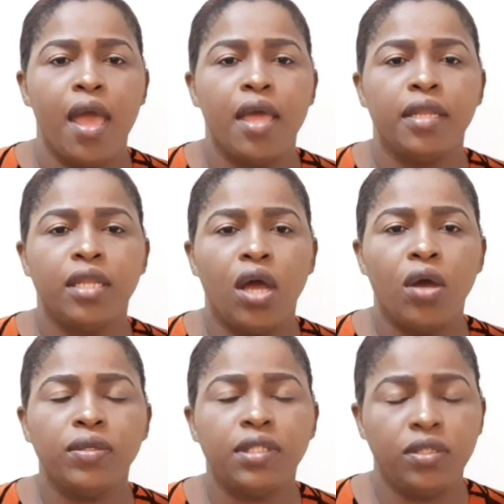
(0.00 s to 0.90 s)

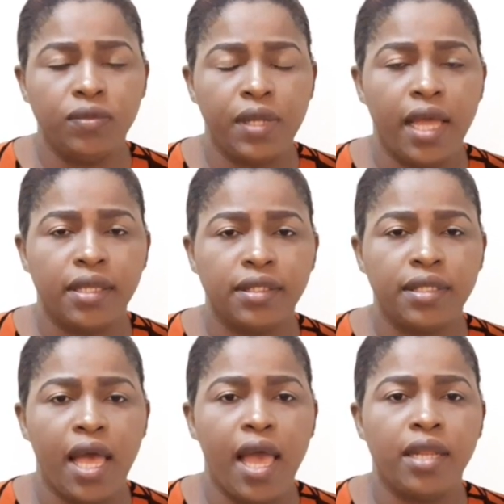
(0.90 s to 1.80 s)
Now
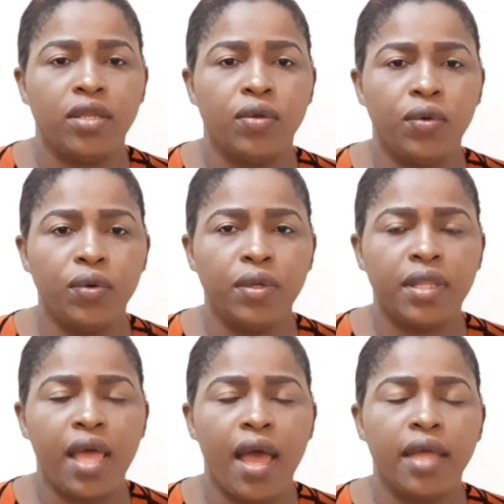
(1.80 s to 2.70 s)
students, I
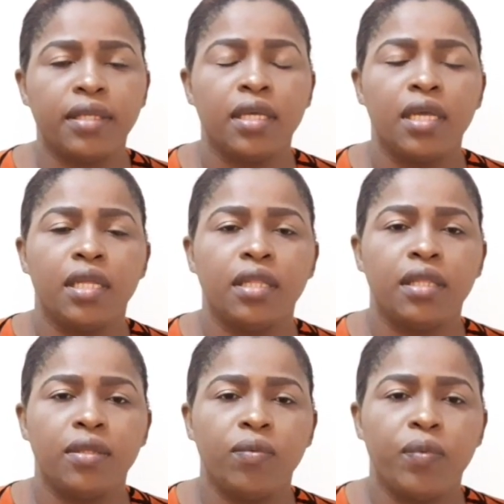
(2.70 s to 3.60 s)
know that
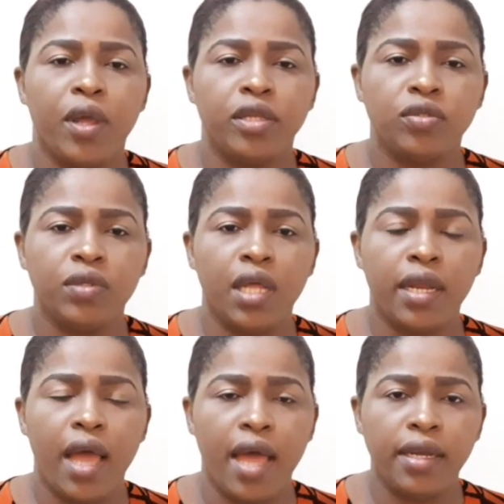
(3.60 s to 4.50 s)
we're doing
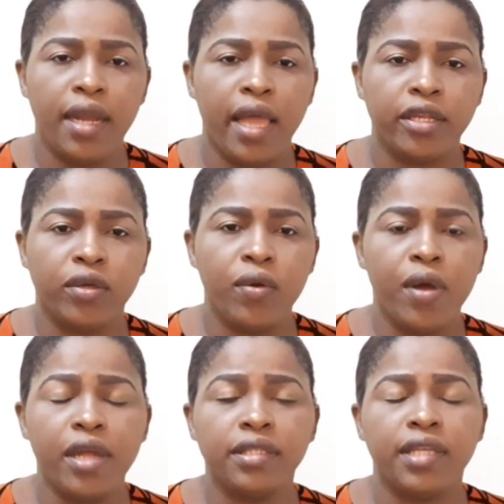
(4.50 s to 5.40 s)
an online
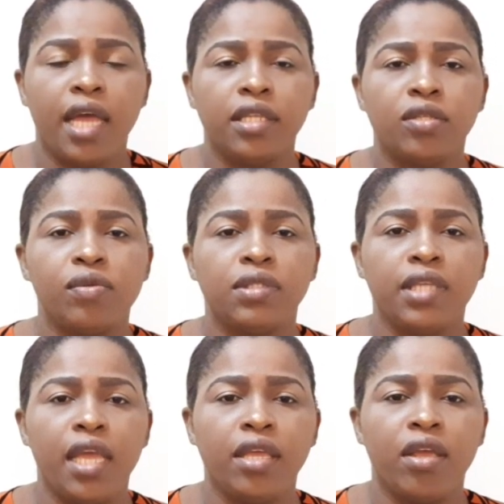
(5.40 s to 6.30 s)
course and it will
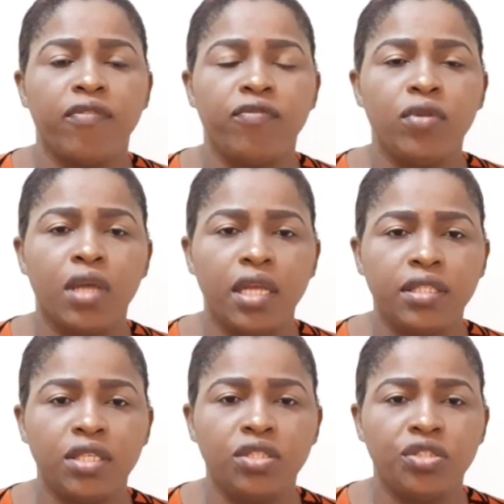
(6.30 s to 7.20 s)
take your full
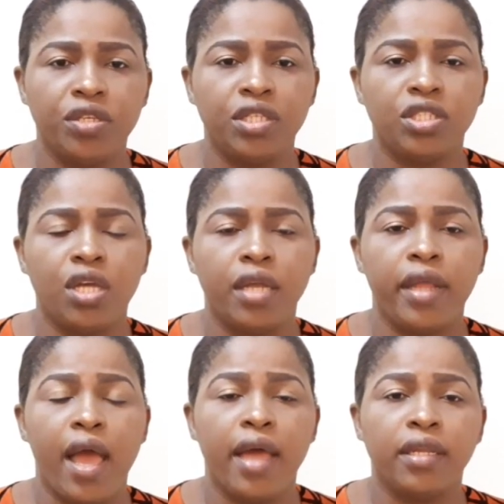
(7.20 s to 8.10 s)

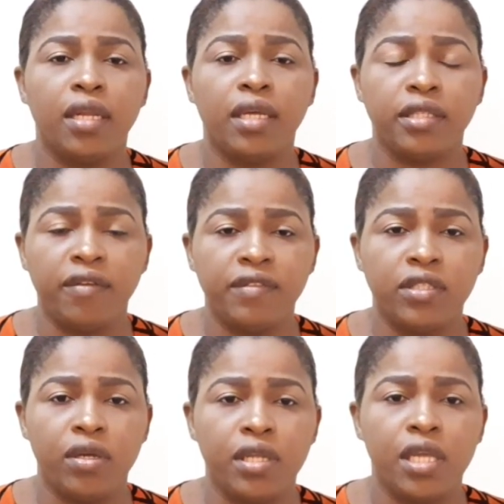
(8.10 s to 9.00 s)
concentration and a lot of
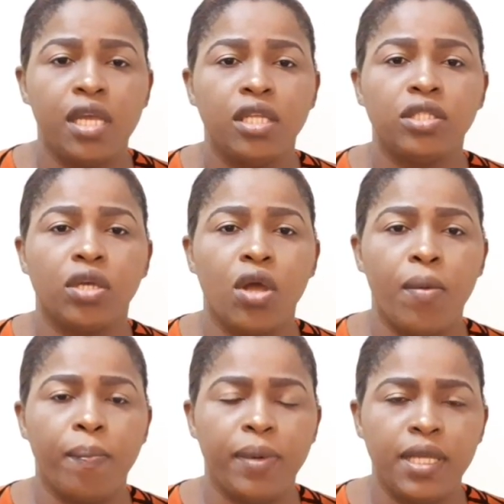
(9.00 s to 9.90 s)
study to
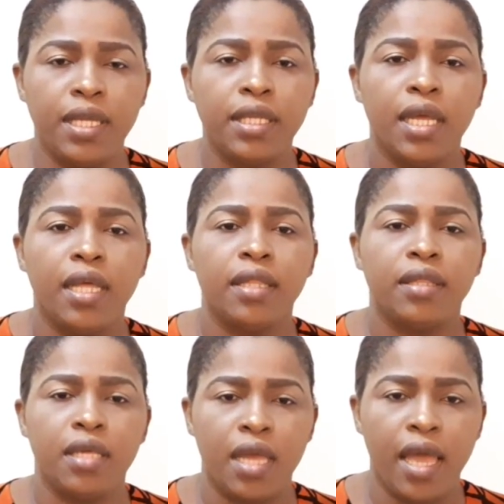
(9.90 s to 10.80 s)
complete
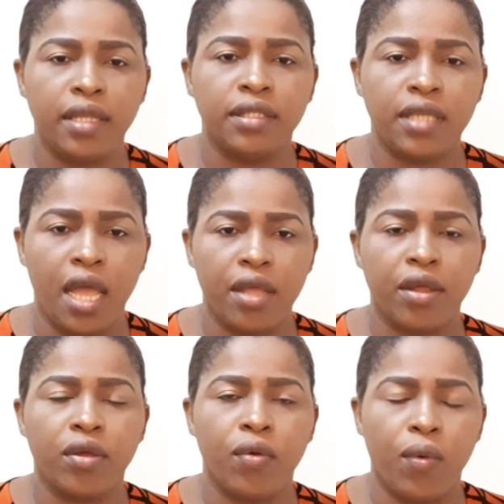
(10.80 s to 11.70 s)
the
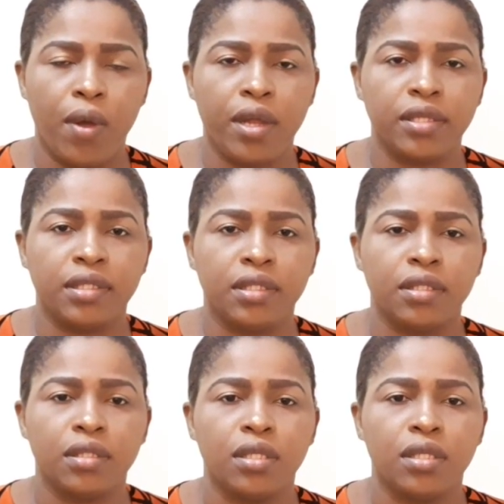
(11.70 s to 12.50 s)
entire course.